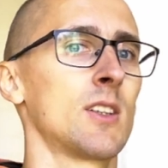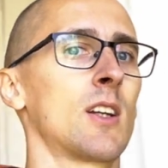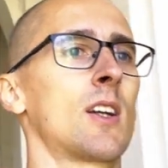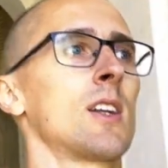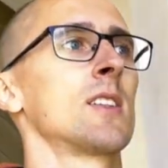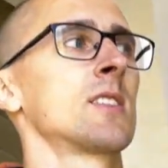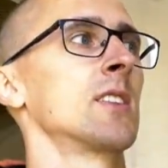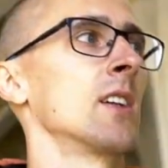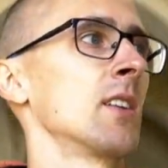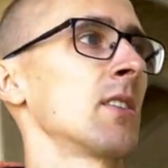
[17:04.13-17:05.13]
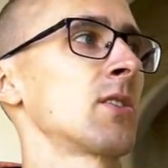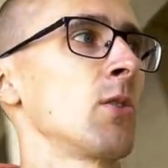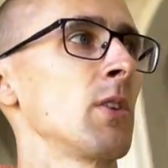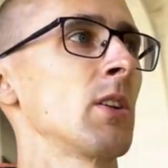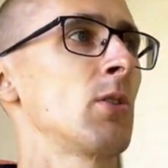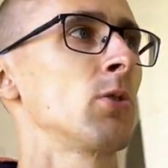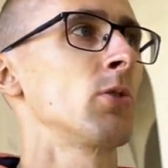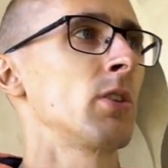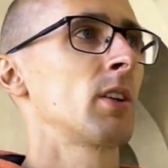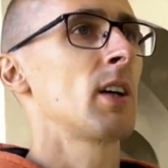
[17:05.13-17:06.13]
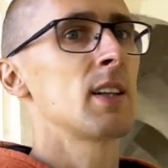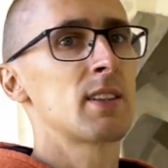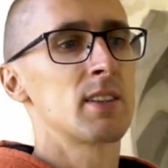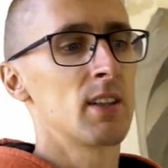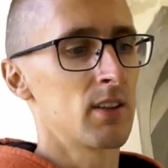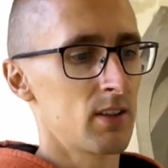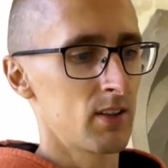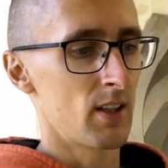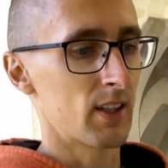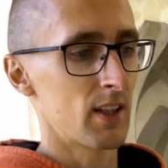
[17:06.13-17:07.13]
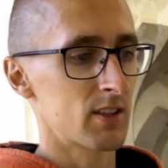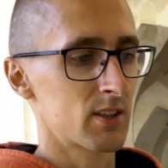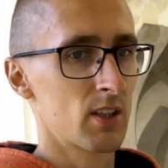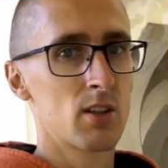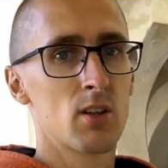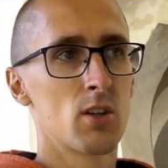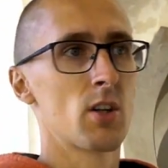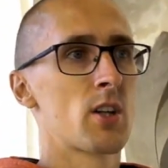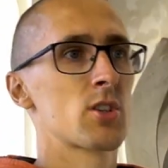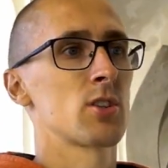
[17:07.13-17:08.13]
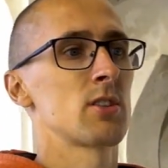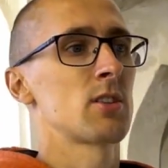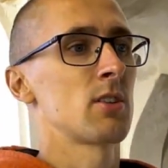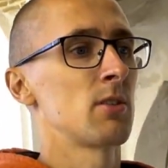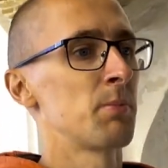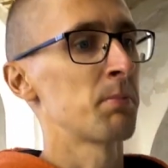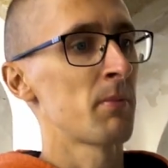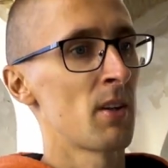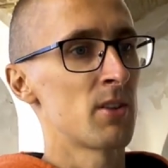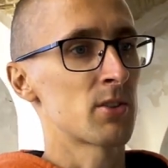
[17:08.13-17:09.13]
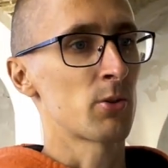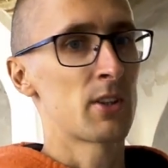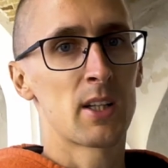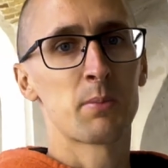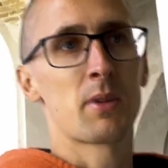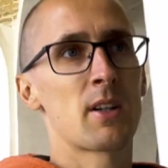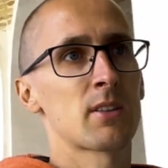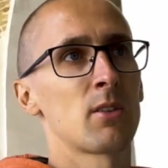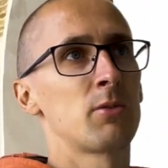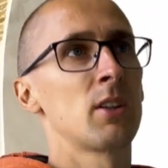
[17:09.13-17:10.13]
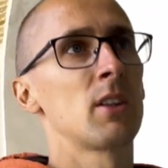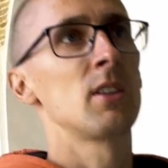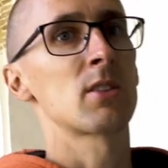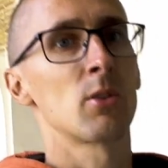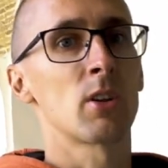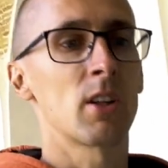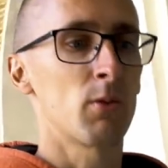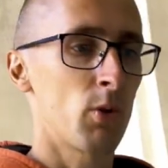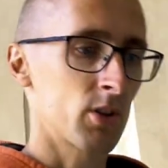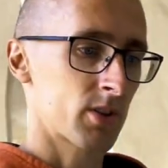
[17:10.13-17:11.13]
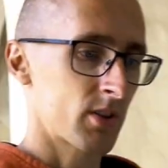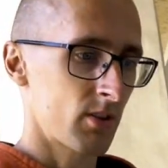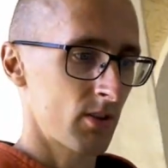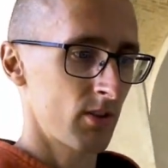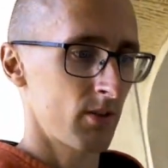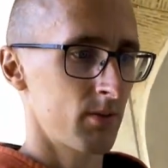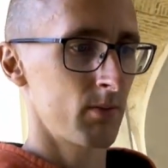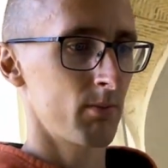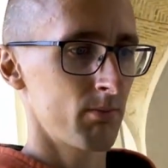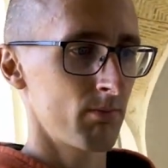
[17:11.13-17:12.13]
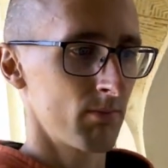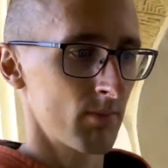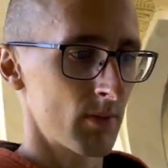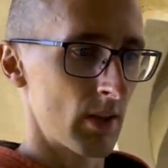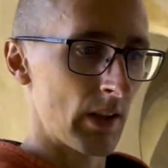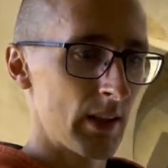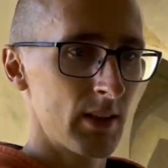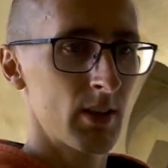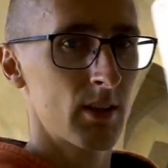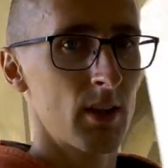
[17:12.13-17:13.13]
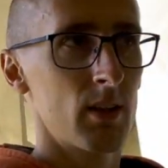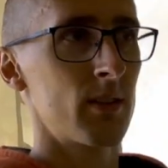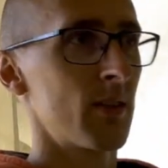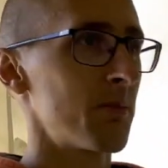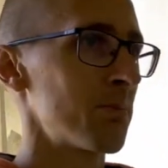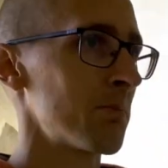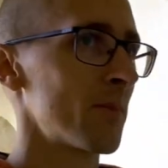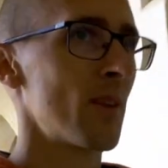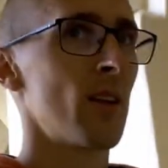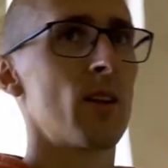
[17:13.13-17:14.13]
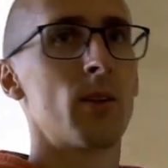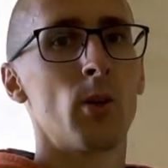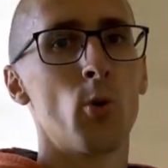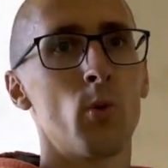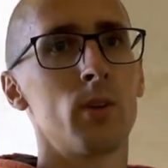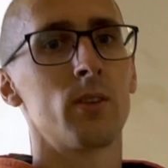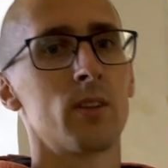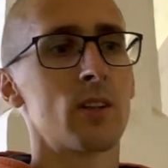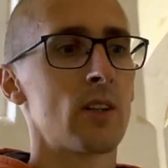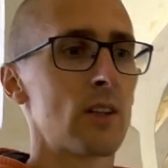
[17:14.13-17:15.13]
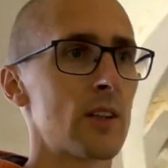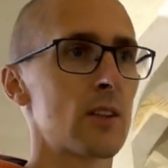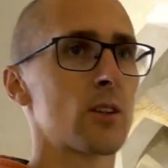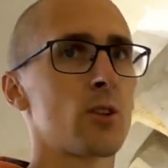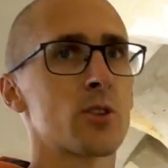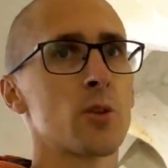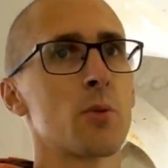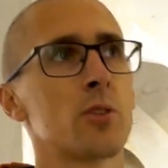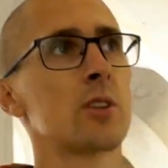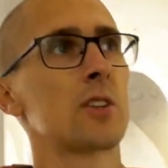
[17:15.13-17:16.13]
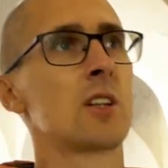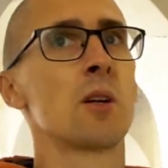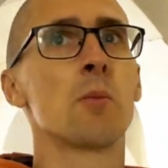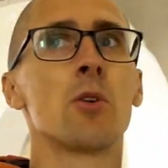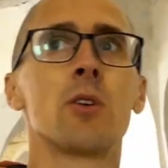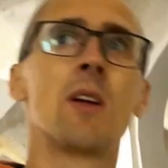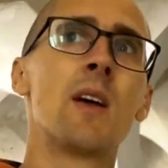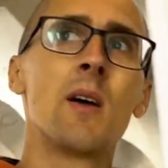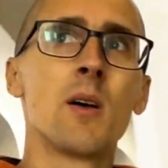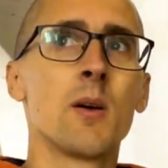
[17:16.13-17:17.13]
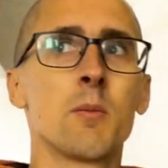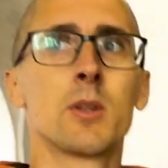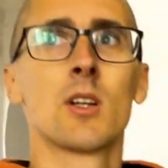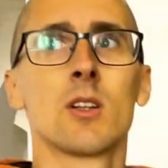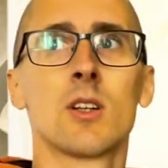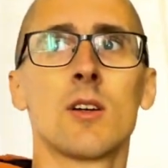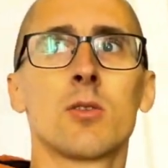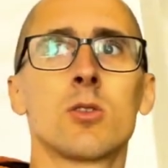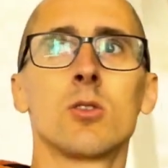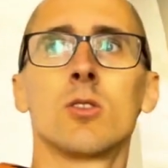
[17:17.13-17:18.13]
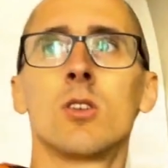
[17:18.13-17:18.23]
against the Soviet Union, against the Russians, and so that part of the history was deleted and no one really talks about it anymore. But I'll have to